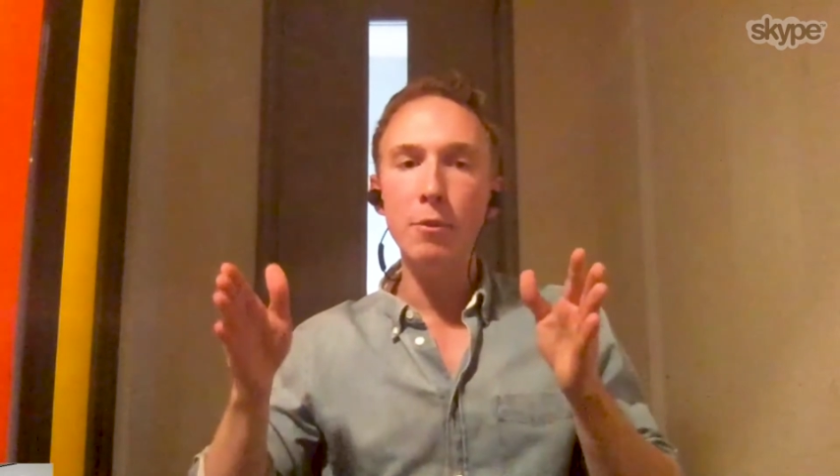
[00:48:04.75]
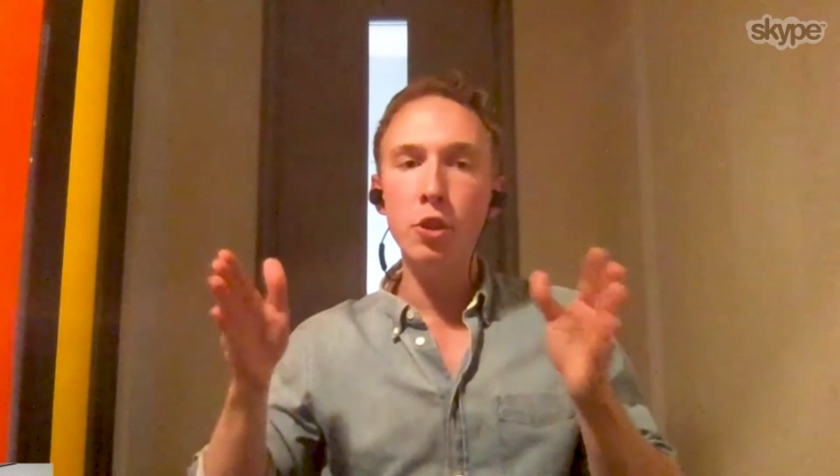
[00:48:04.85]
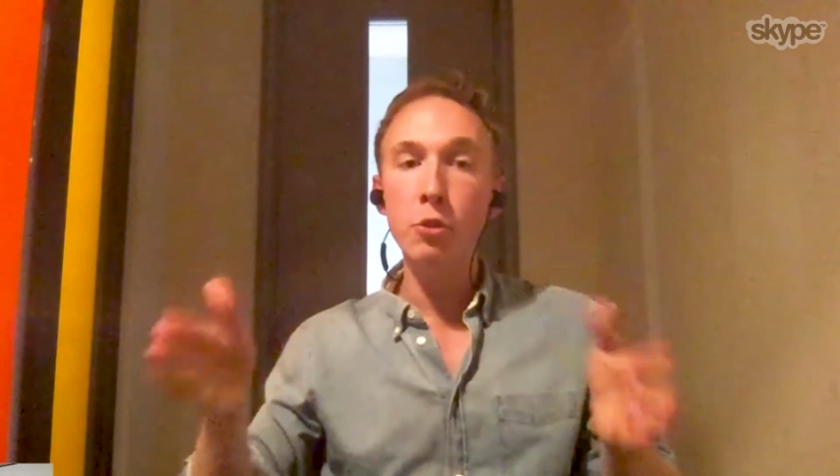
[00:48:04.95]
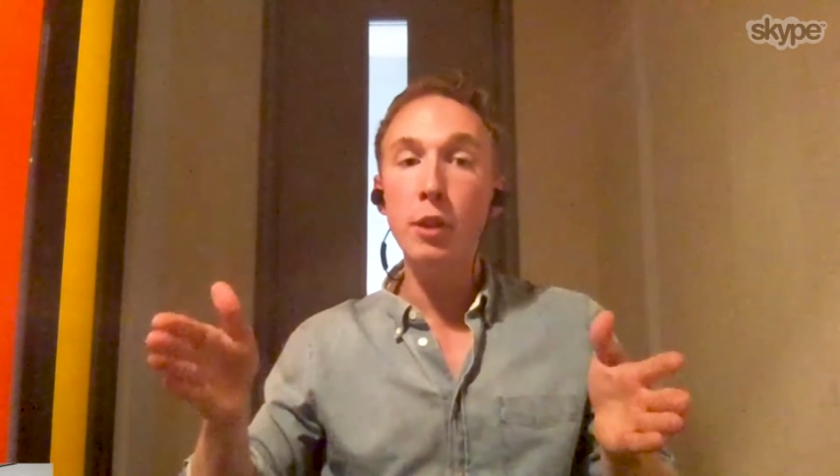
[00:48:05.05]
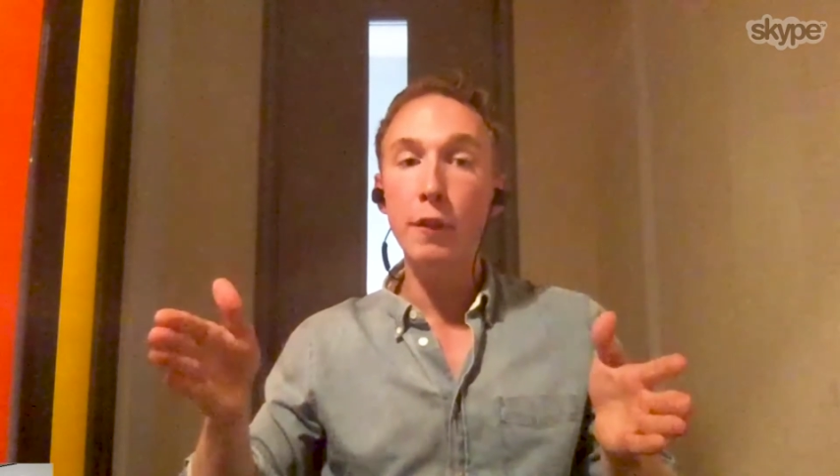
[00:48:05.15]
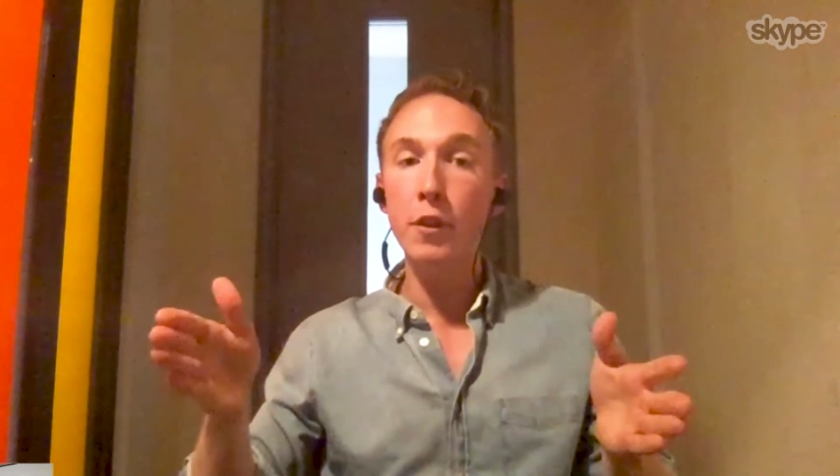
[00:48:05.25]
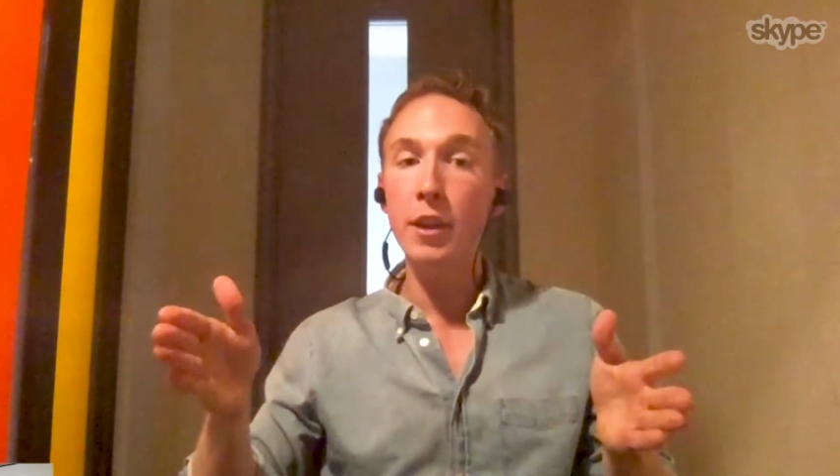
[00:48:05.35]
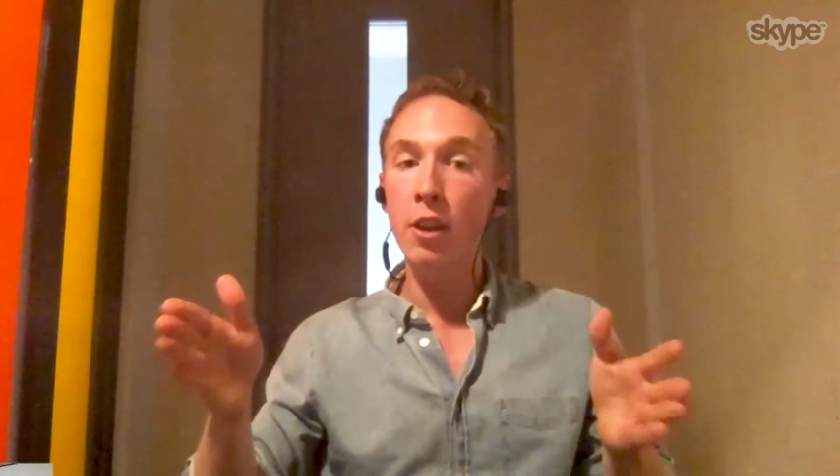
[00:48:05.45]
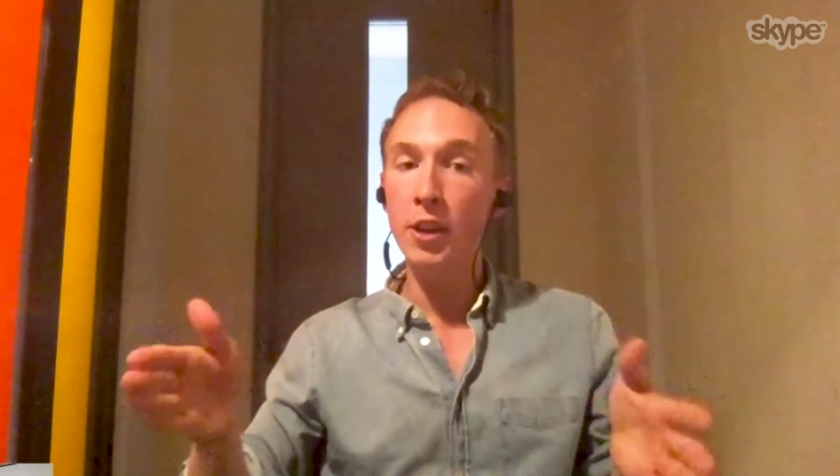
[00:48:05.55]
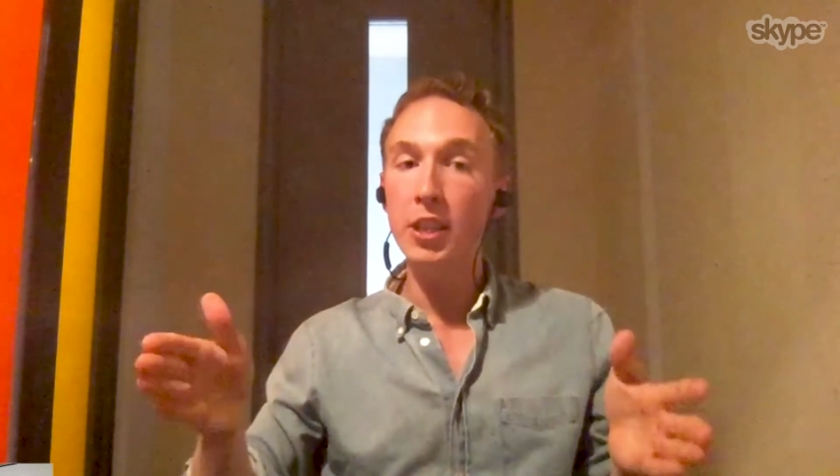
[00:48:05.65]
2 different
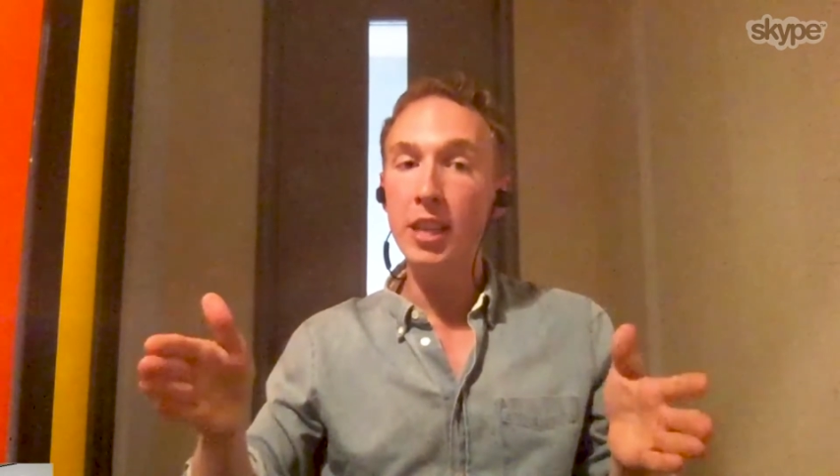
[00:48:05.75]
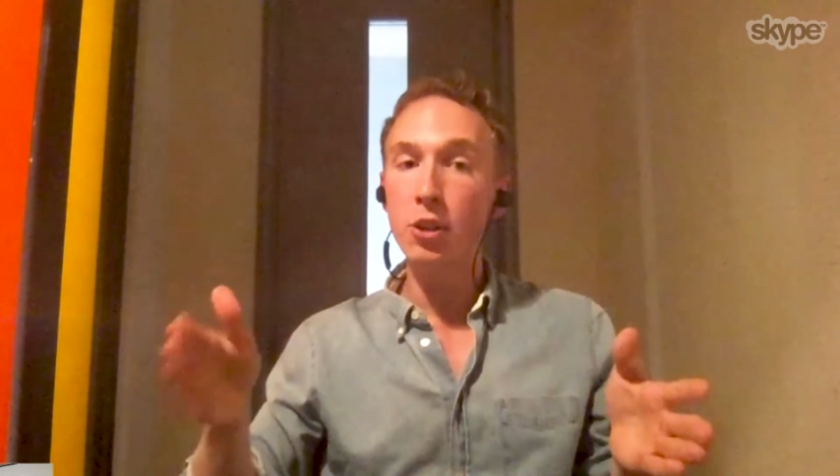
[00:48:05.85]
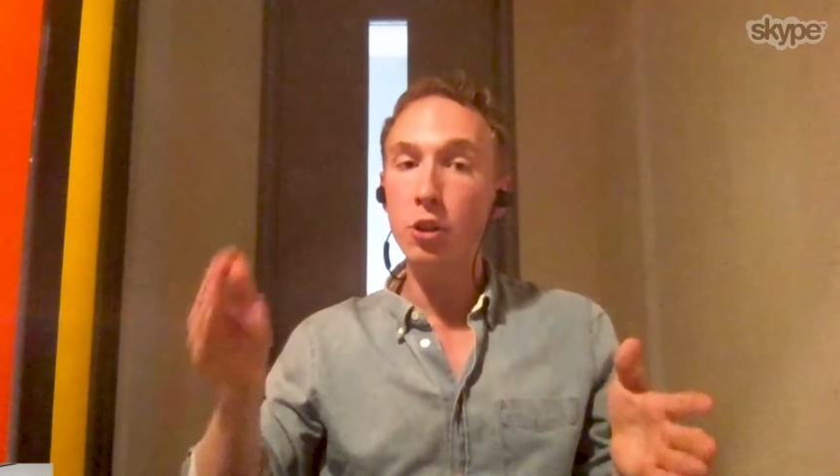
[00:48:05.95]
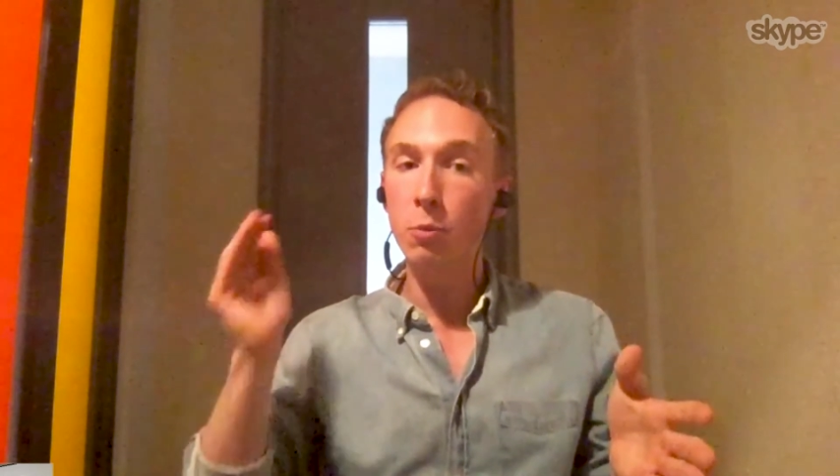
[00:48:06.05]
architectures,